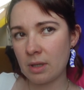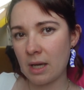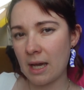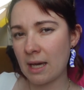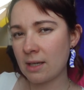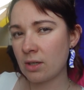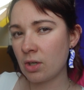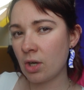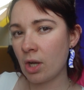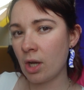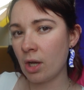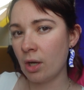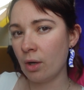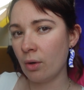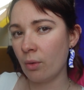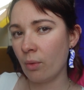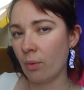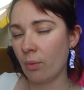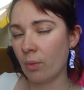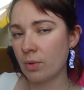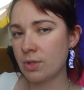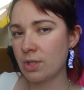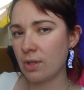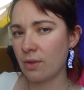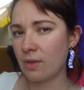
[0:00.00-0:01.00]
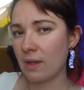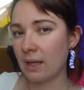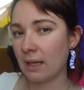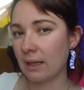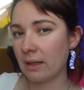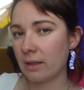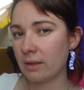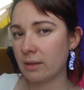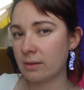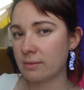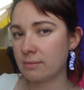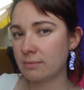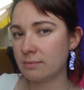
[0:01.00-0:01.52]
I don't know. What do you
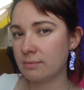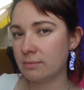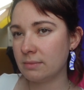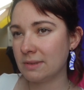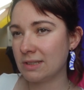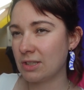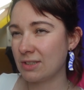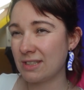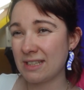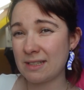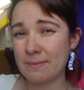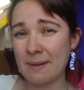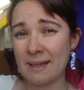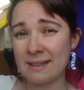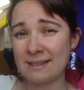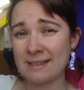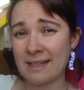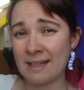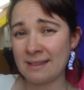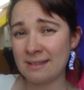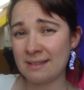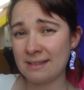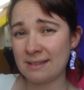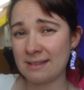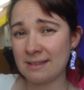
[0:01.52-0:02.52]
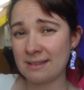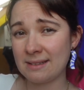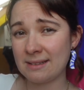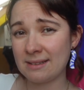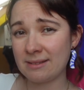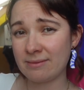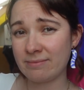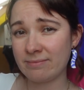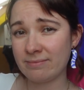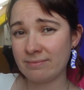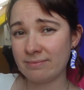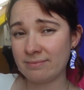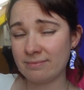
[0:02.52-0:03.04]
think? Does this make sense?
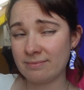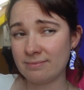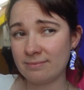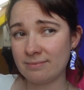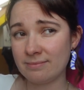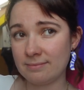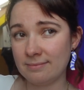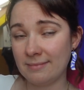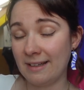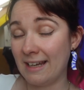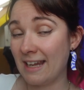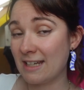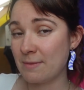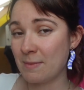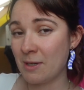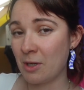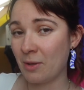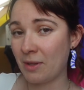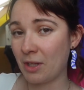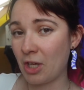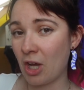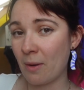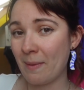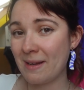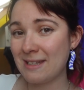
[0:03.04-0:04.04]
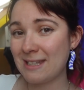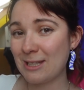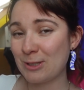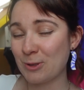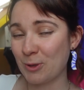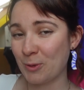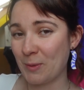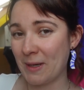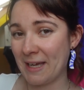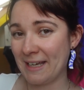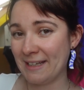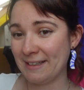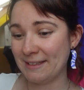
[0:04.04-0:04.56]
Let me know in the comments, as
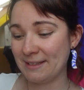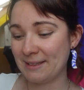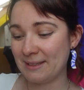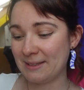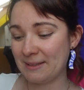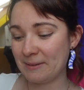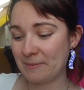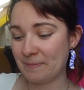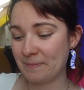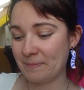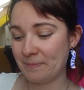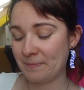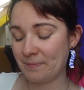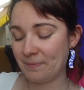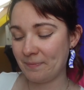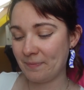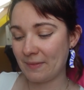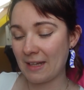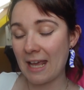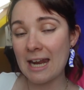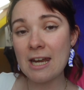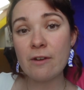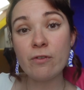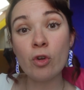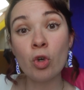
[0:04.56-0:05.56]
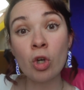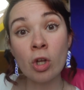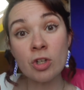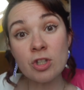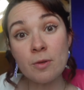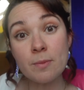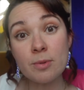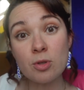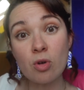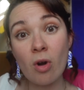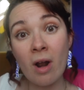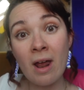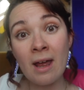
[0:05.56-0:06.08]
always. And if you're not
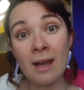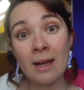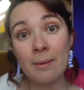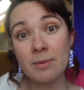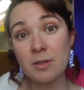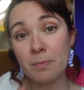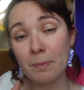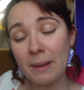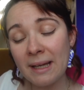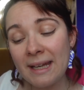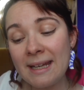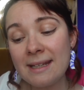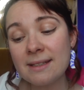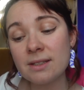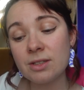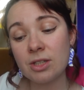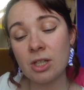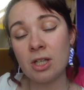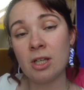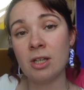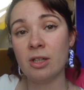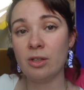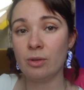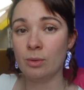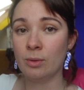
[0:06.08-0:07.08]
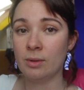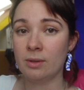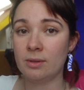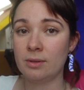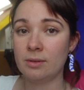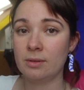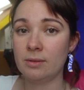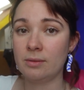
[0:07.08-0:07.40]
subscribed, please do.